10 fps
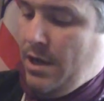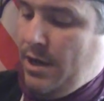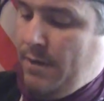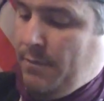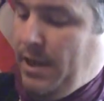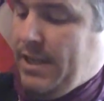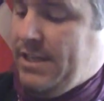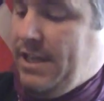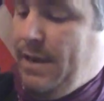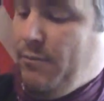Um, like I
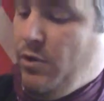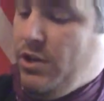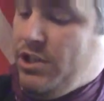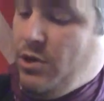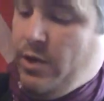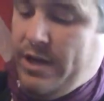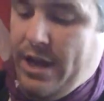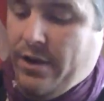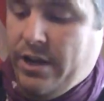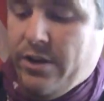said, I'm going to sew it
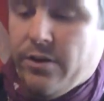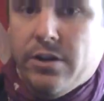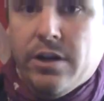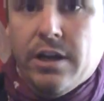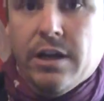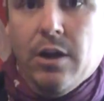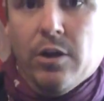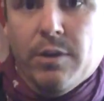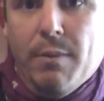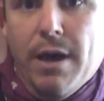down here and
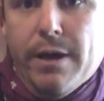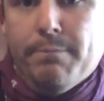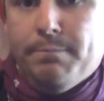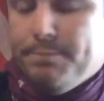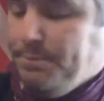along the bottom.